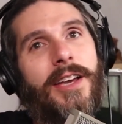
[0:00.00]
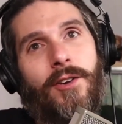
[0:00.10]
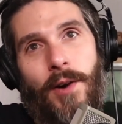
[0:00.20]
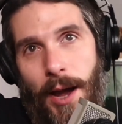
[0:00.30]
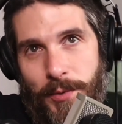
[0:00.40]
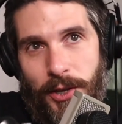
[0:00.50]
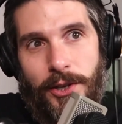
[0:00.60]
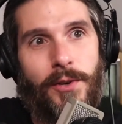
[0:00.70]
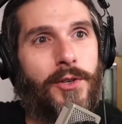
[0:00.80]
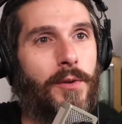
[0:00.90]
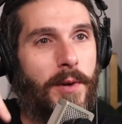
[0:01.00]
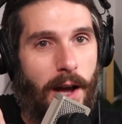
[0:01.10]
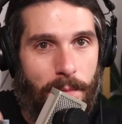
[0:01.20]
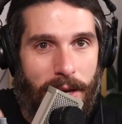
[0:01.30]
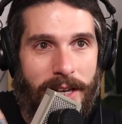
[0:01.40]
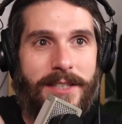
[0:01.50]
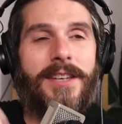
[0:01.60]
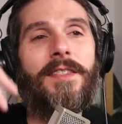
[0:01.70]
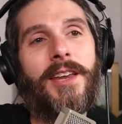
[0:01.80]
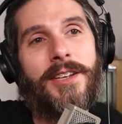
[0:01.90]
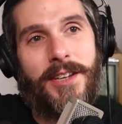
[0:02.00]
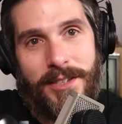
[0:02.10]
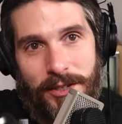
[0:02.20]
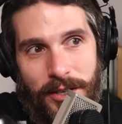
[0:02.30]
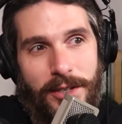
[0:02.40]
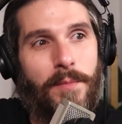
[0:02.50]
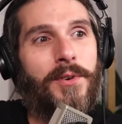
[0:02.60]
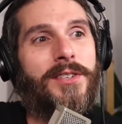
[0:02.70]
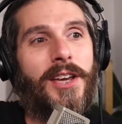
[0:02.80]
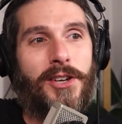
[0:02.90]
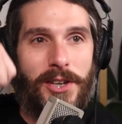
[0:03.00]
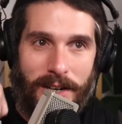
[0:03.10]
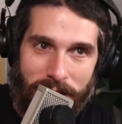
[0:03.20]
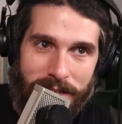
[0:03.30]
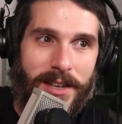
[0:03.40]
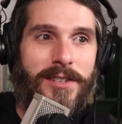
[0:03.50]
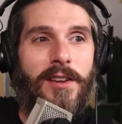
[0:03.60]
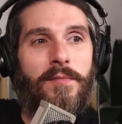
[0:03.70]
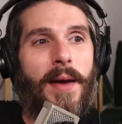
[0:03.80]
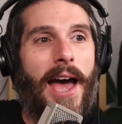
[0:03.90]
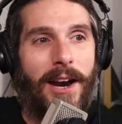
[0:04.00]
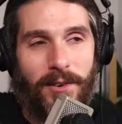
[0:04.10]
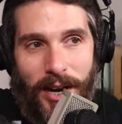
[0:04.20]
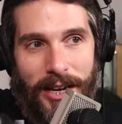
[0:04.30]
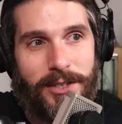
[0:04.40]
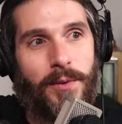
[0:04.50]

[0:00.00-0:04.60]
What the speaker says: grabs all the YouTube comments, and then it does a summarization and it does stuff back, right?